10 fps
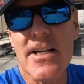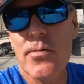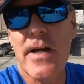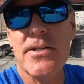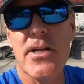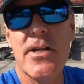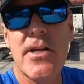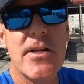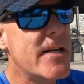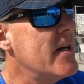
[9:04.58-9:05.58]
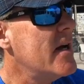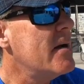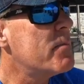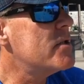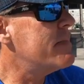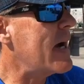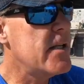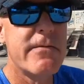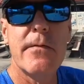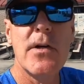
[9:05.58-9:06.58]
it creates a unique
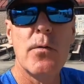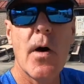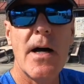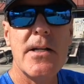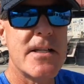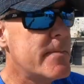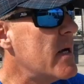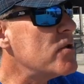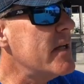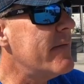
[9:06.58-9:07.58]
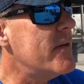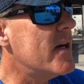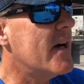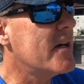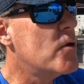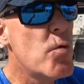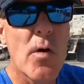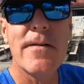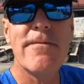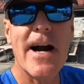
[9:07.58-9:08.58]
perspective of your run, especially if you're in a
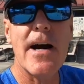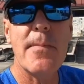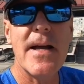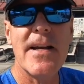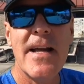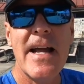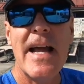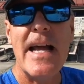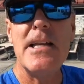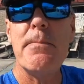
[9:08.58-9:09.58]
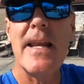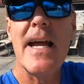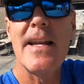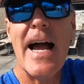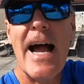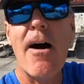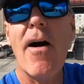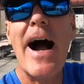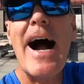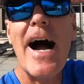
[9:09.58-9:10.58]
cool environment and depending on how
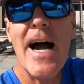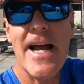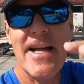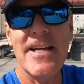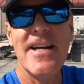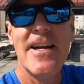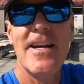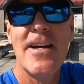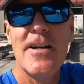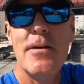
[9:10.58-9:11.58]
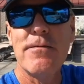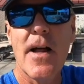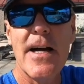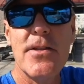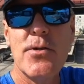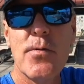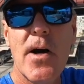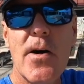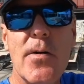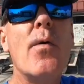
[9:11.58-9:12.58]
high you fly the
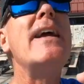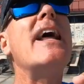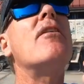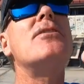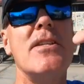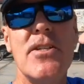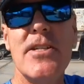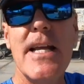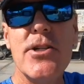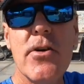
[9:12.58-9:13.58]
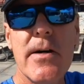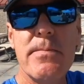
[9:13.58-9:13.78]
drone. Right now it's in stationary